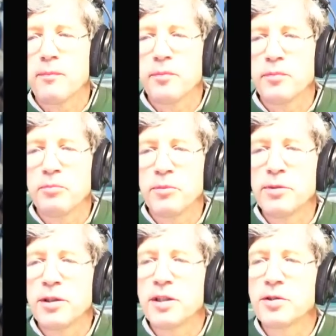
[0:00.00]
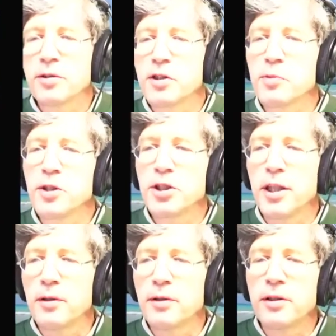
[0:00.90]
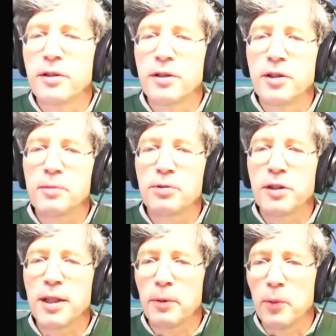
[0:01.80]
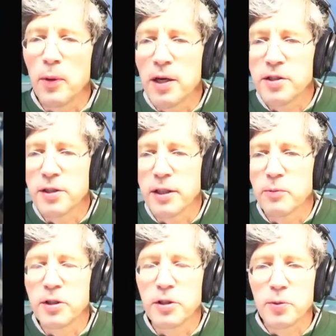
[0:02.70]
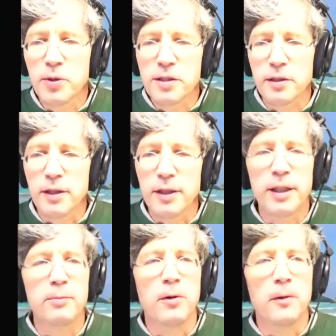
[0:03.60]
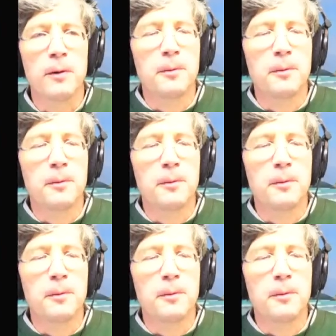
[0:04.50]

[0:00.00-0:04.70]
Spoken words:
Maybe they took the switch out and then they just put a couple of wires in there. And when you twisted it, it came on.